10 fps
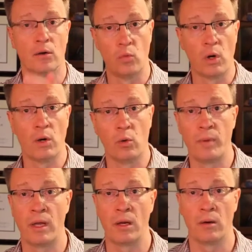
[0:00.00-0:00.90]
we will
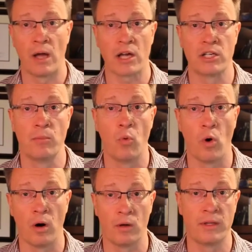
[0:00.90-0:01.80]
be actually
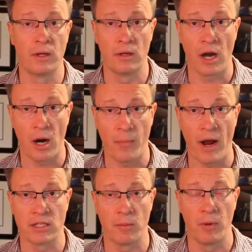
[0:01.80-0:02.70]
the
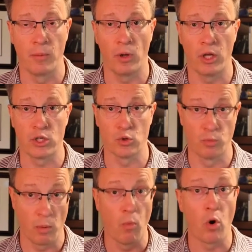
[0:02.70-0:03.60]
chiropractic manipulations will
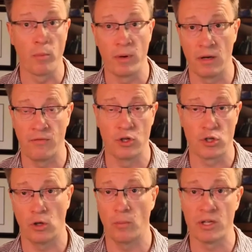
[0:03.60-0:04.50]
be more
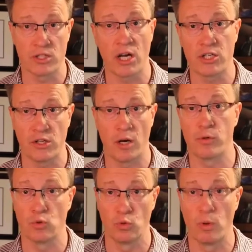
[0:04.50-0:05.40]
beneficial, massage
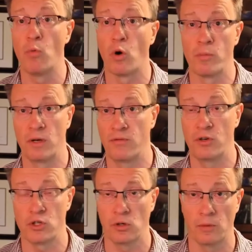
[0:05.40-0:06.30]
therapies will be more
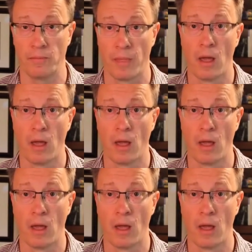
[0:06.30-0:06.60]
beneficial.